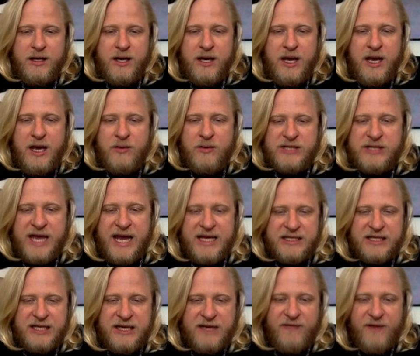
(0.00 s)
it was
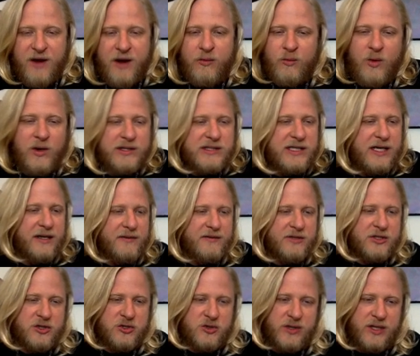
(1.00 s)
Antifa on one side of the
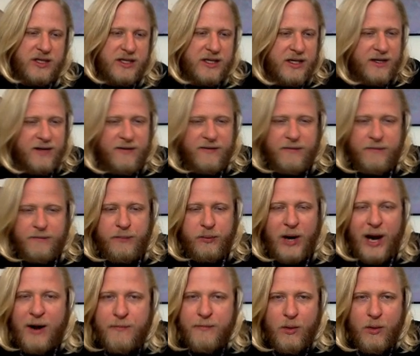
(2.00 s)
street and
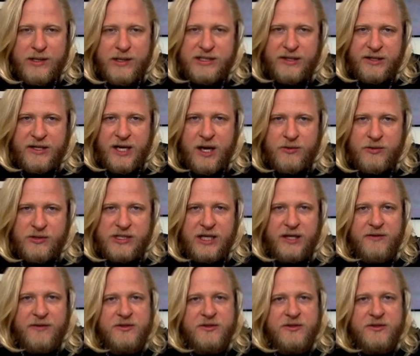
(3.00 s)
Proud Boys on the other side of the